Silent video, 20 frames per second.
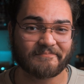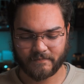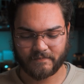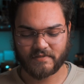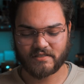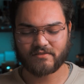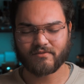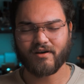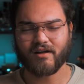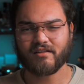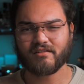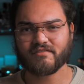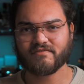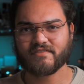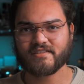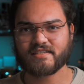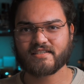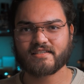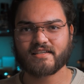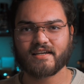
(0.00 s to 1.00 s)
So all of
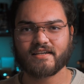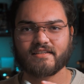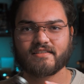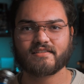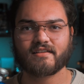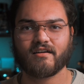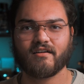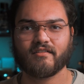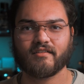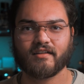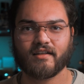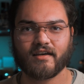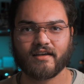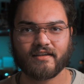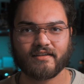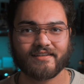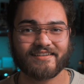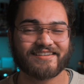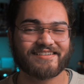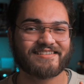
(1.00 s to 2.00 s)
the sites
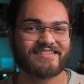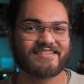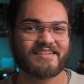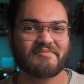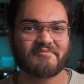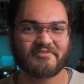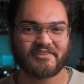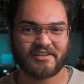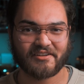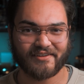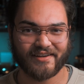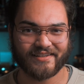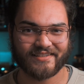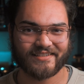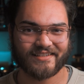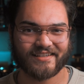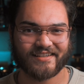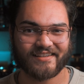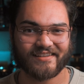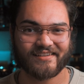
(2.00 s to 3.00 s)
online except
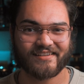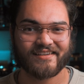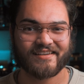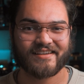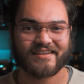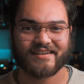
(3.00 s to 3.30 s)
Fragrantica